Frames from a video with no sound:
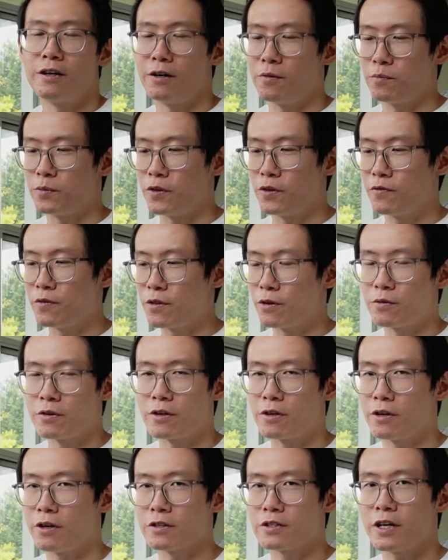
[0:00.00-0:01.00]
Even though they're
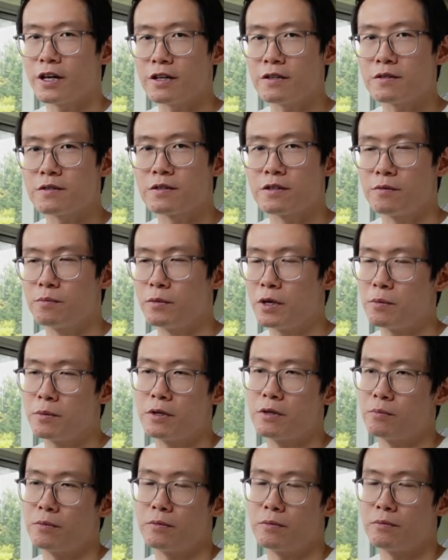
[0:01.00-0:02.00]
not tested,
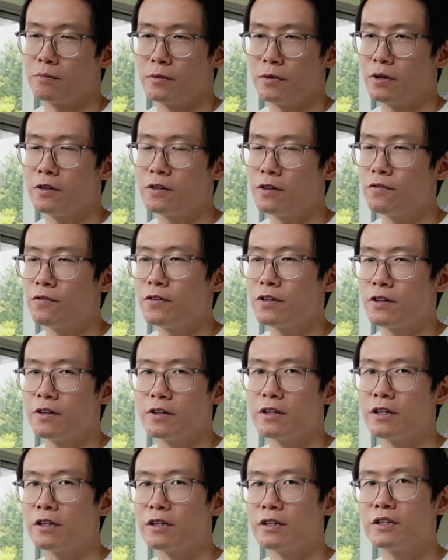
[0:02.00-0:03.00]
maybe even an
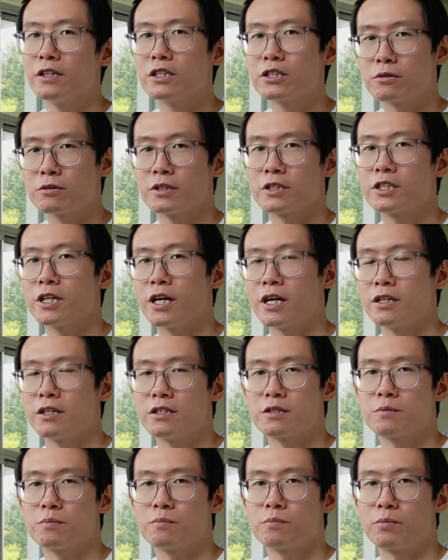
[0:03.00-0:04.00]
illiterate Chinese
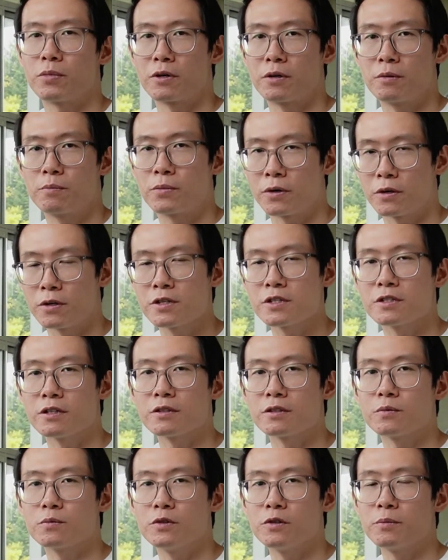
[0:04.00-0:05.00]
person
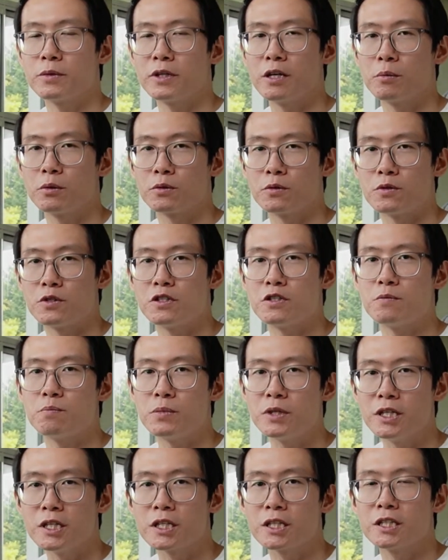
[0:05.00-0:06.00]
will be able to
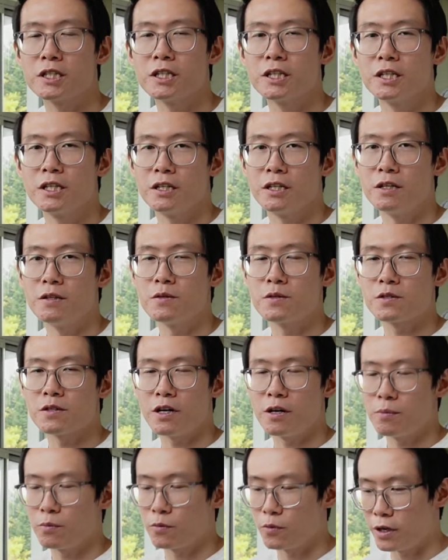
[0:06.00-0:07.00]
speak in
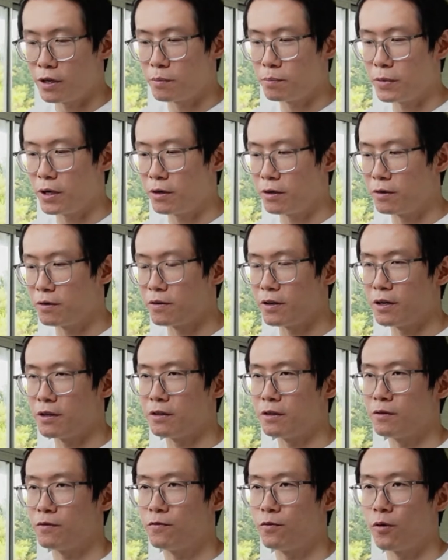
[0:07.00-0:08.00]
some way better than a
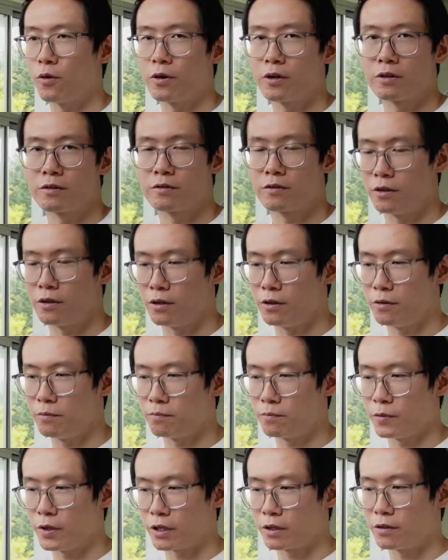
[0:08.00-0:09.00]
foreign,
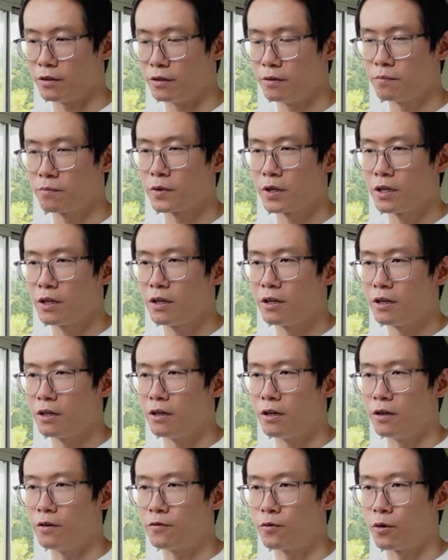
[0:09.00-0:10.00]

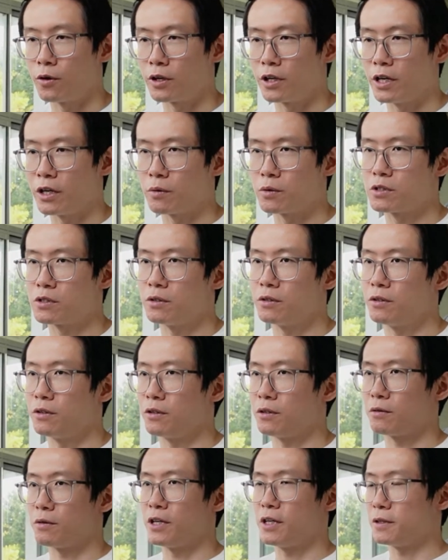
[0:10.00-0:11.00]
a foreign language learner, right?